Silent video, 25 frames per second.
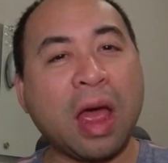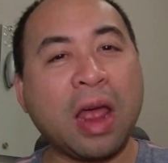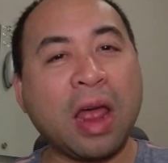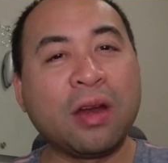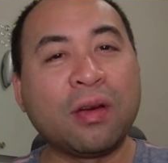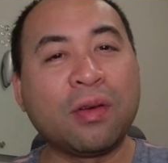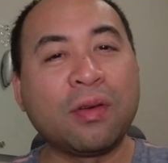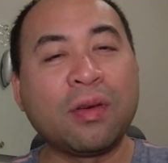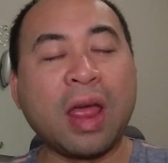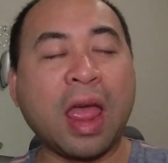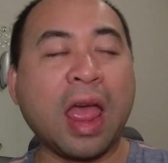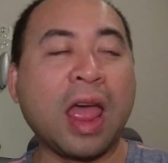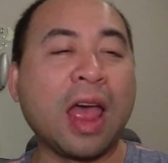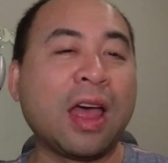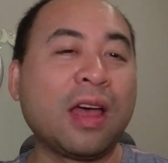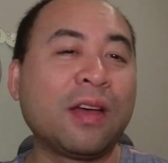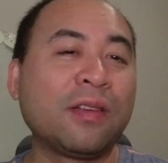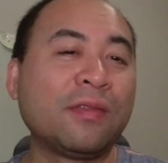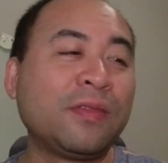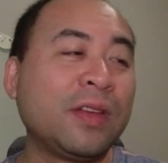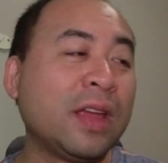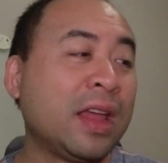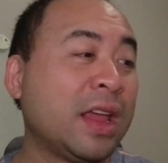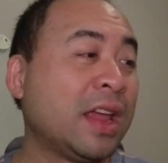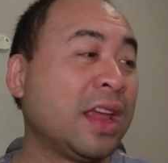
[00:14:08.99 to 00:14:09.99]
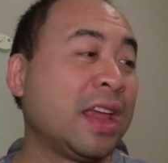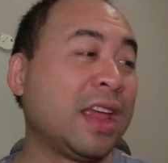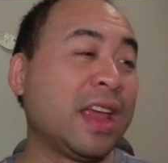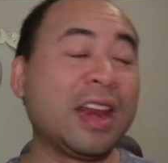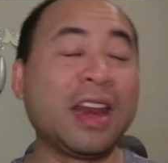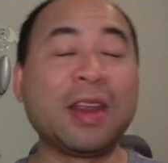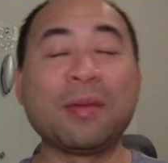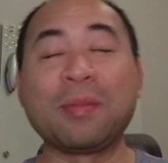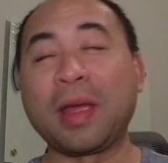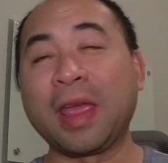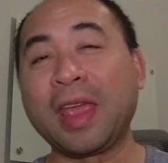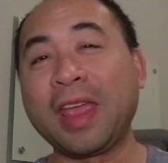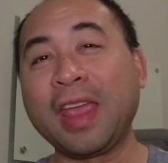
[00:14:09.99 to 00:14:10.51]
I don't have it
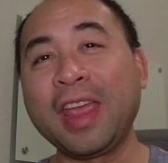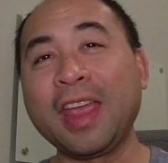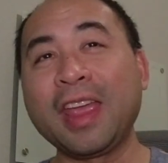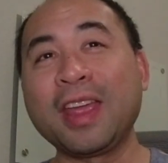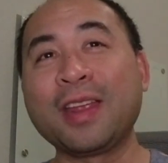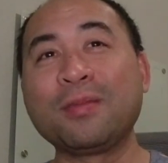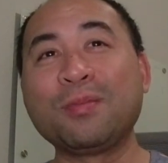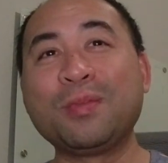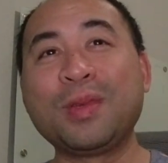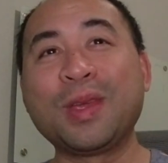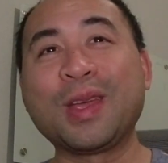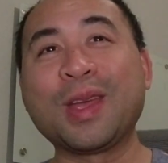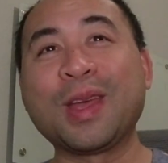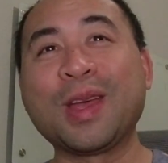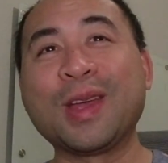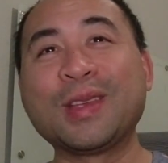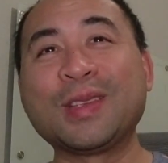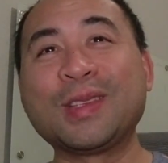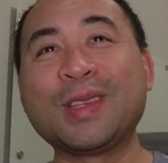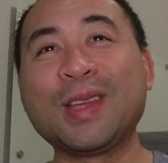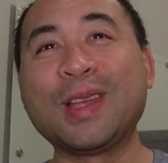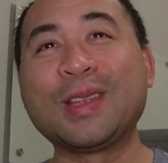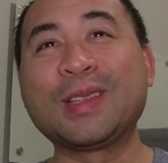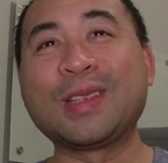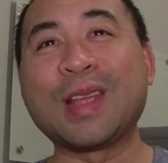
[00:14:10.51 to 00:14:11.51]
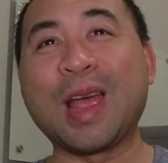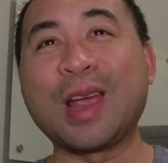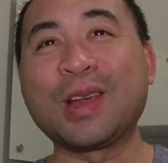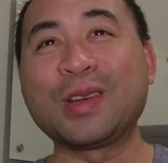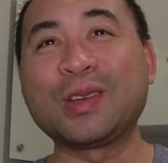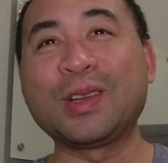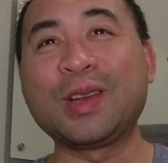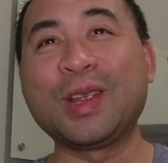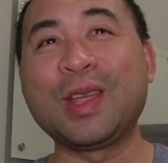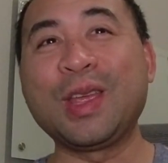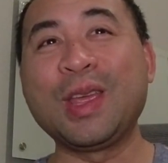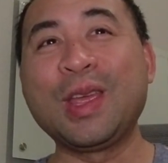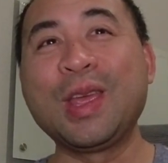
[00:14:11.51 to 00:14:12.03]
in my hand because it's
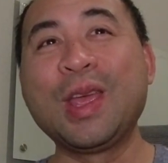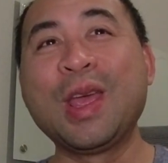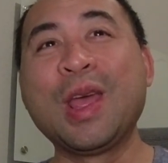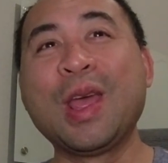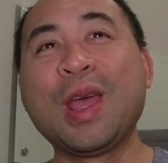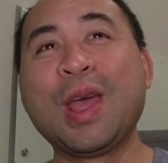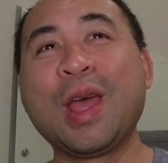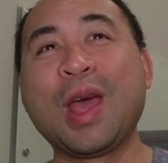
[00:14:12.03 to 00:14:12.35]
actually